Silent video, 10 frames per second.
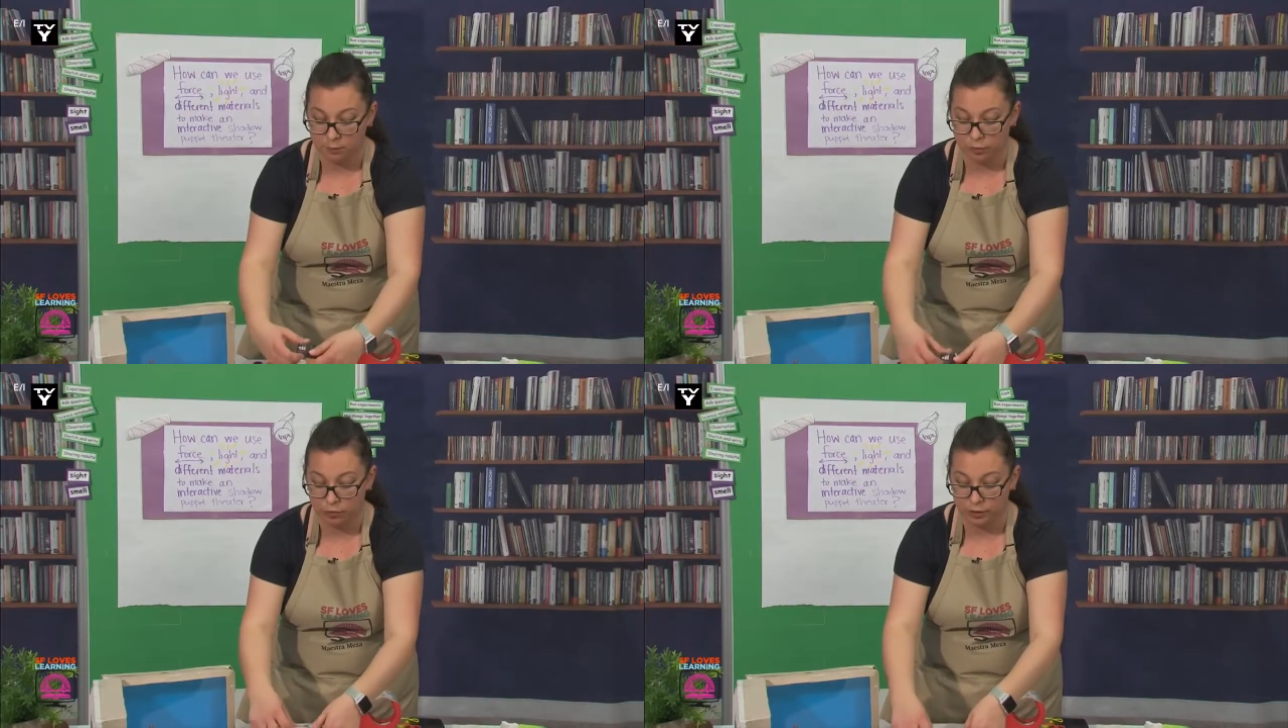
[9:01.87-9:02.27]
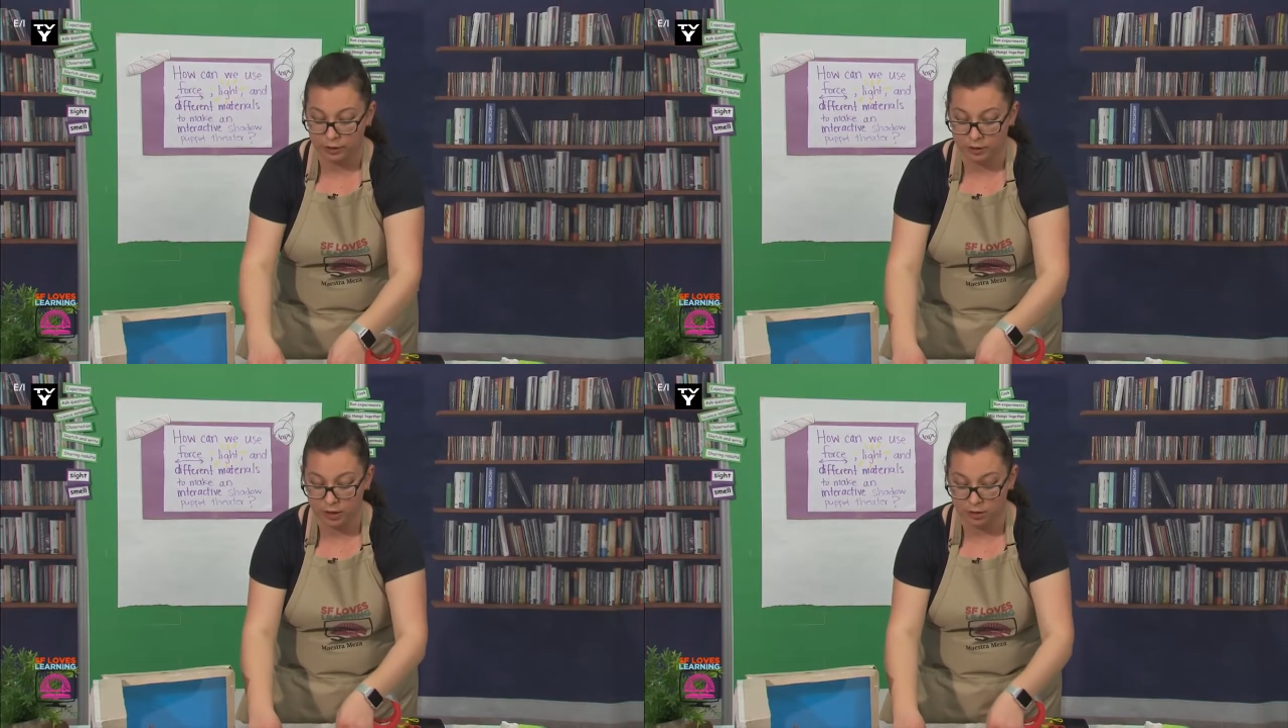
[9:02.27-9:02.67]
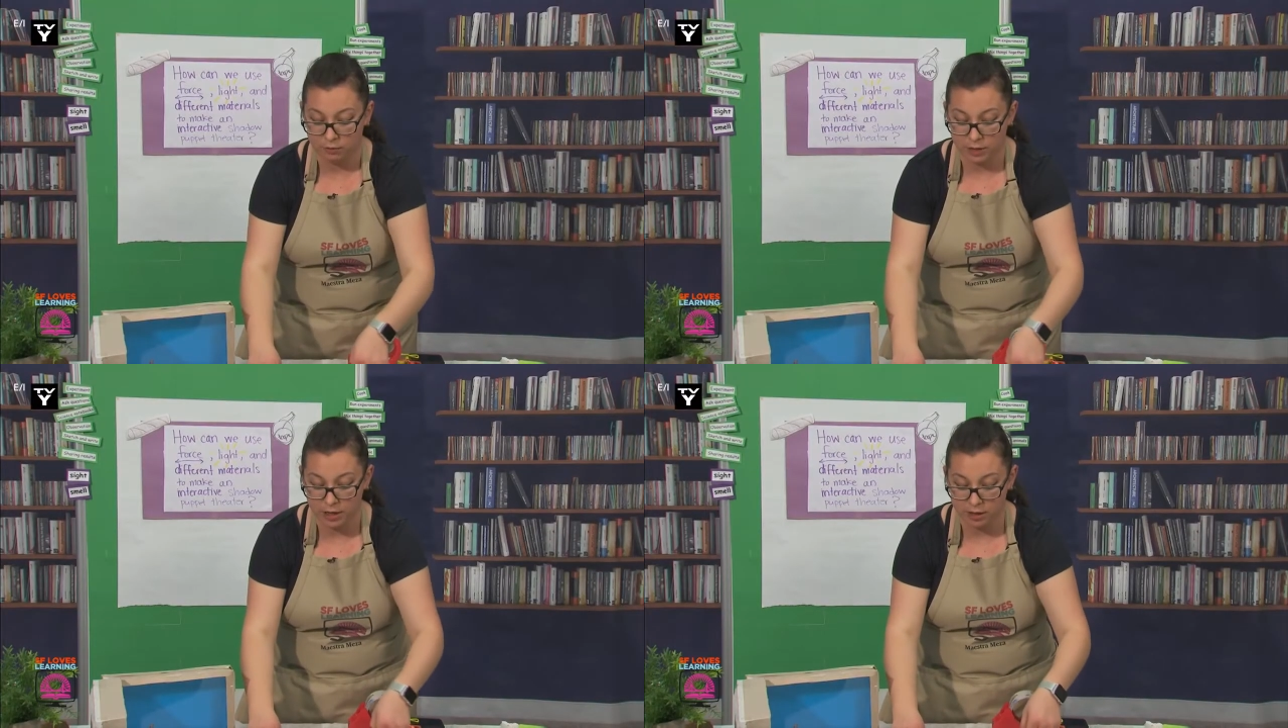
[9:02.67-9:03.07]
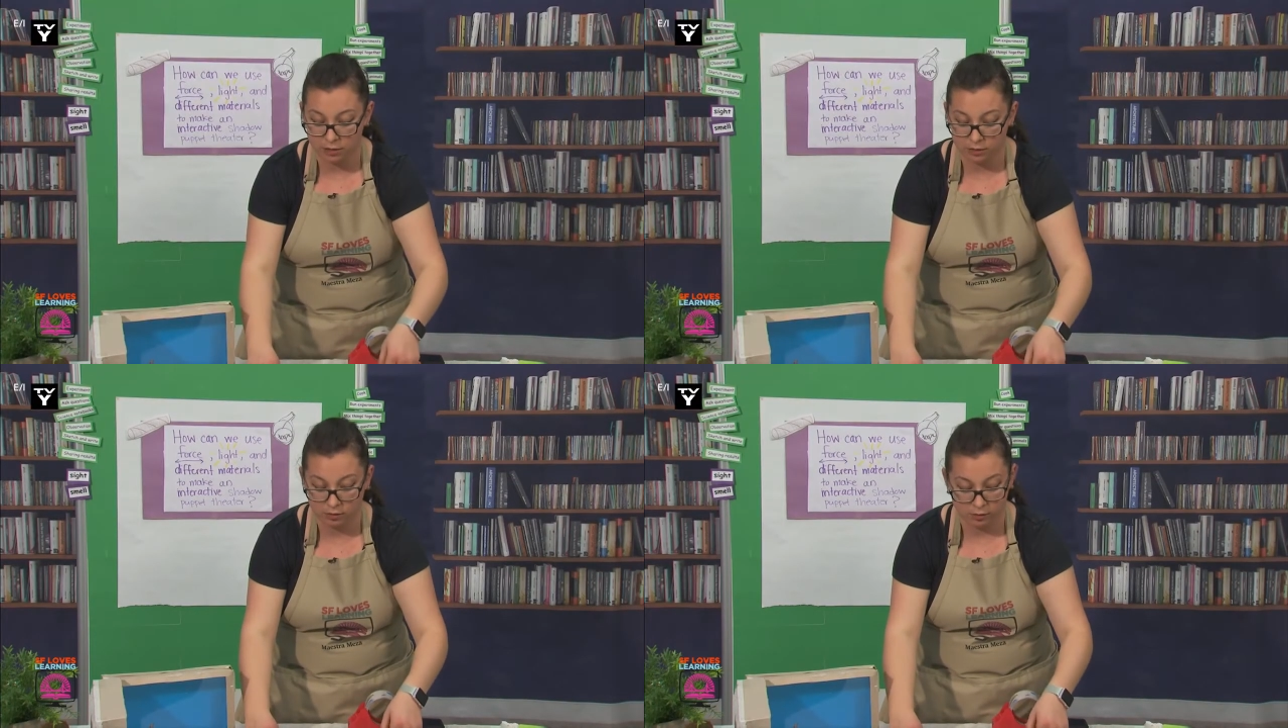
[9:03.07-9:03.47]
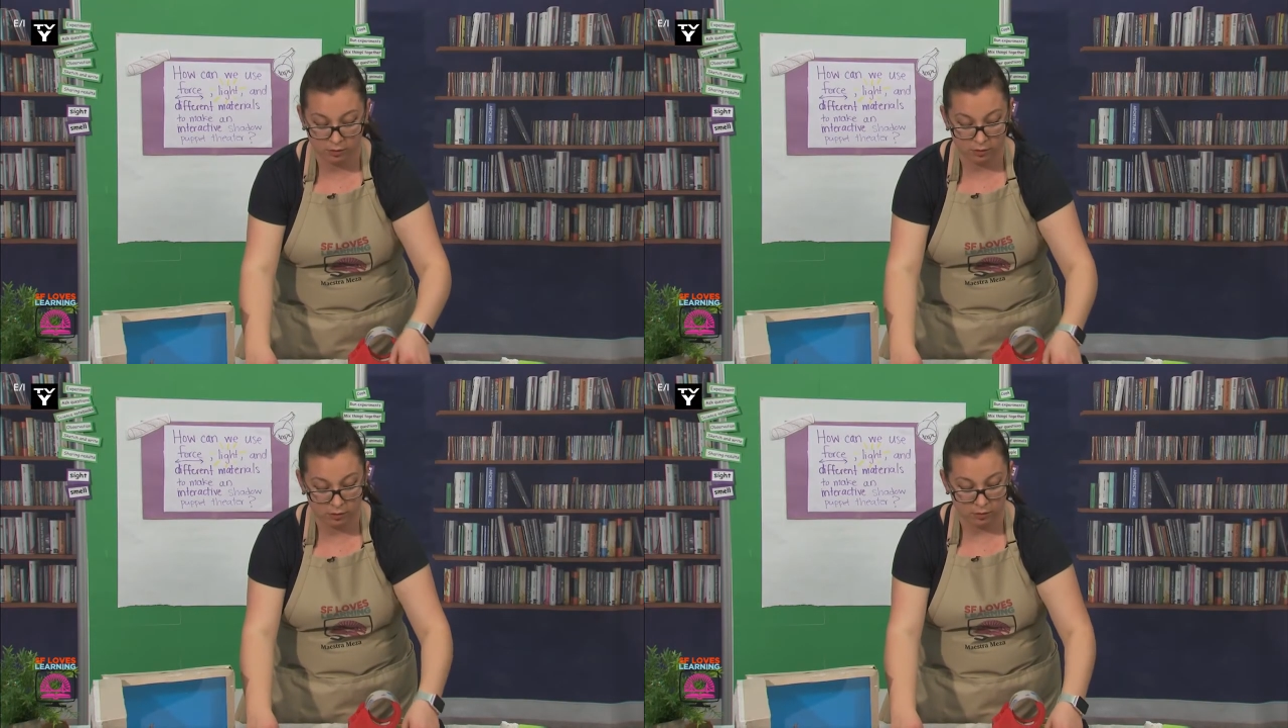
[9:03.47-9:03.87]
pull it the other way,
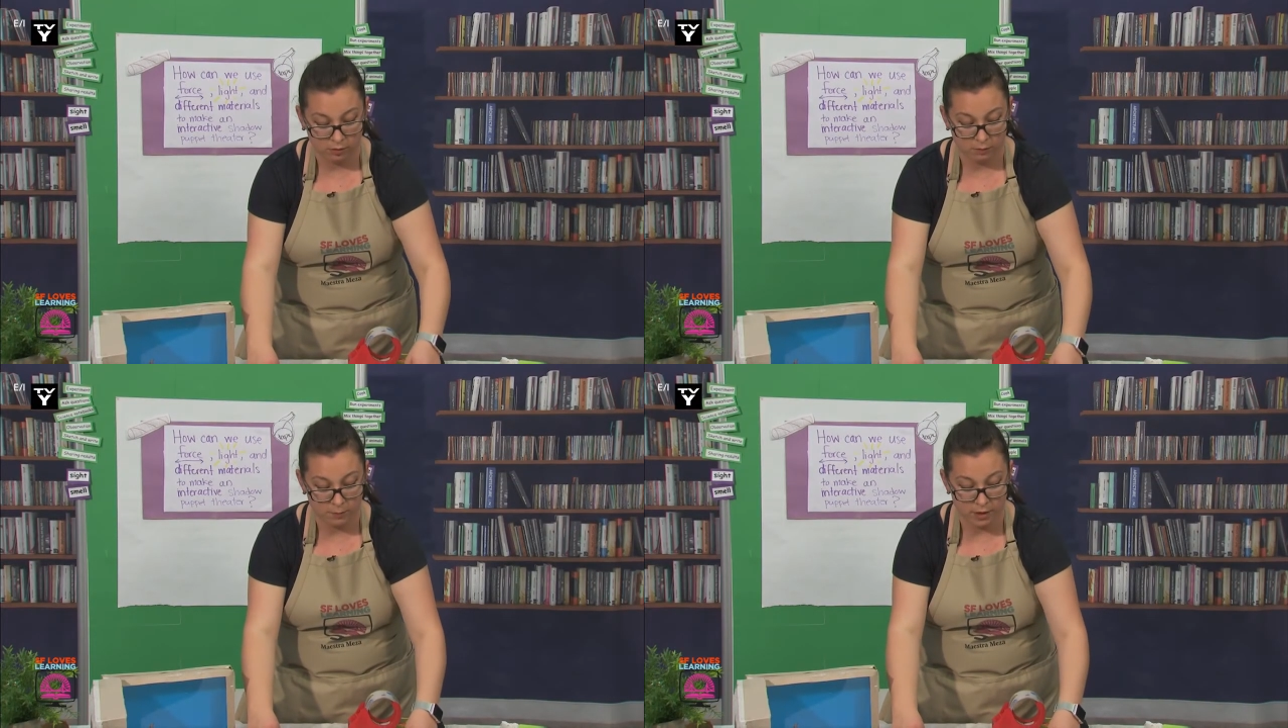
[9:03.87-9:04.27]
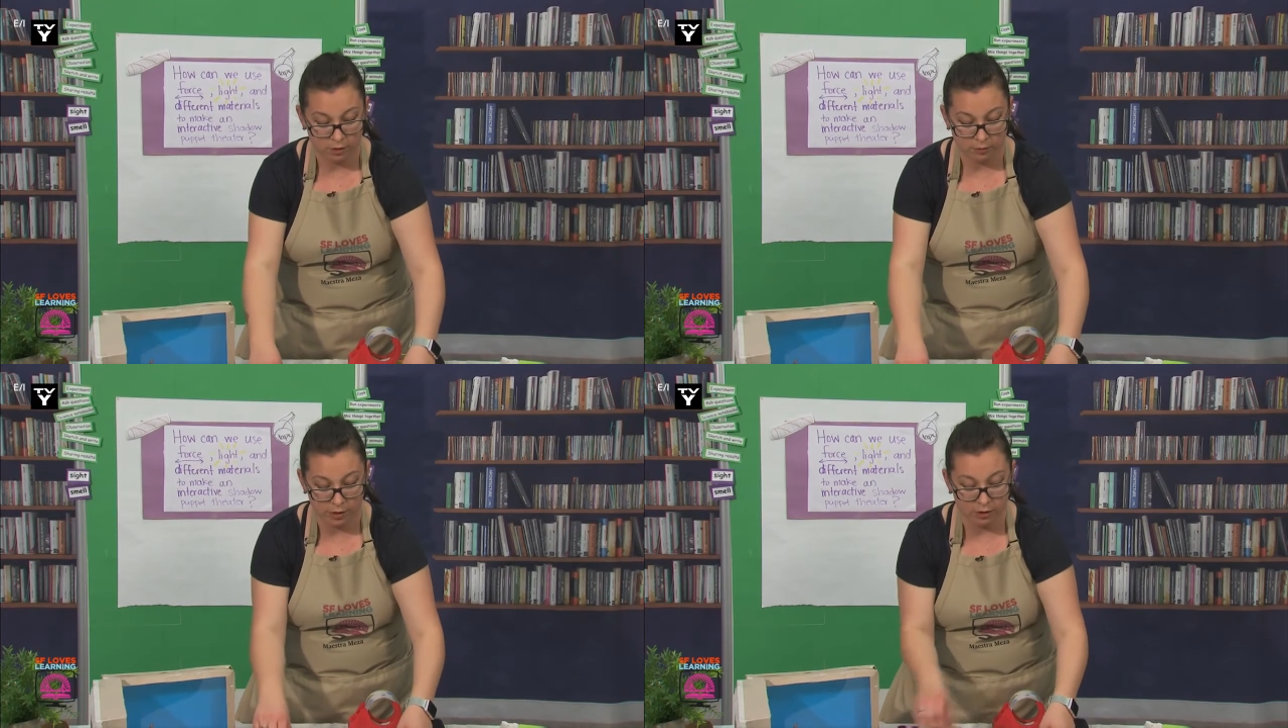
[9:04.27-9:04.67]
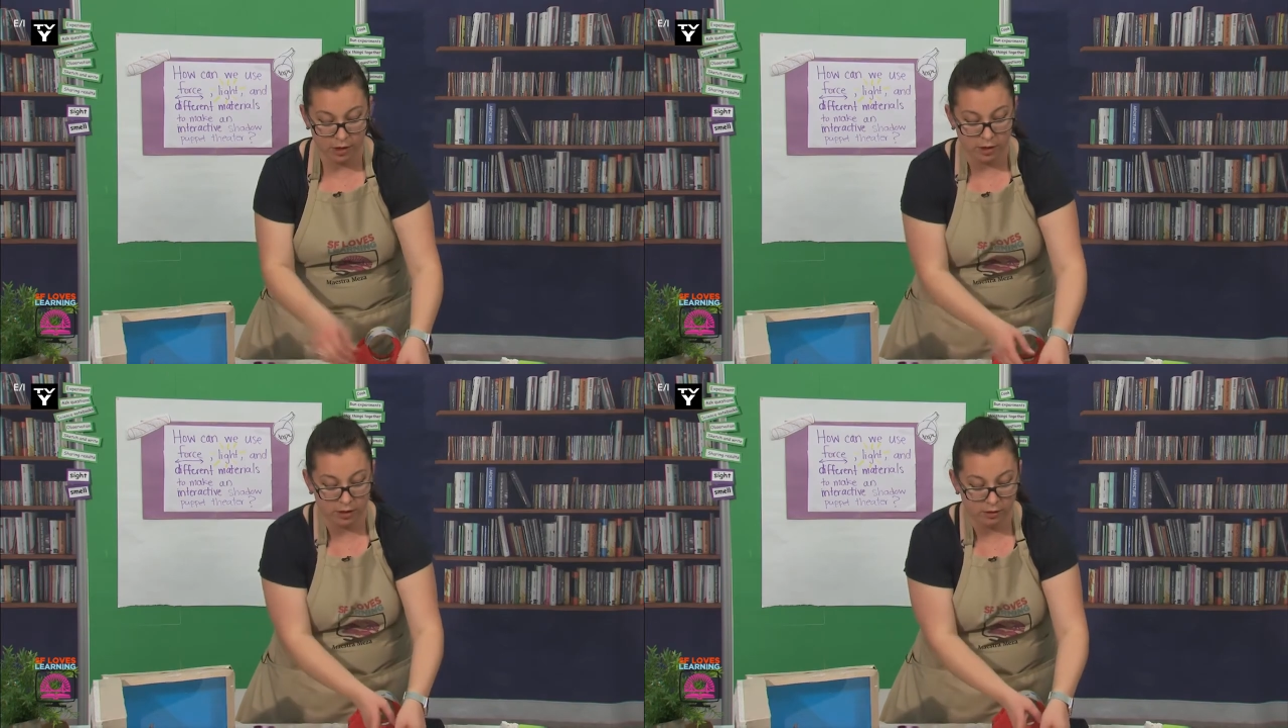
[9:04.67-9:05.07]
measure what you need,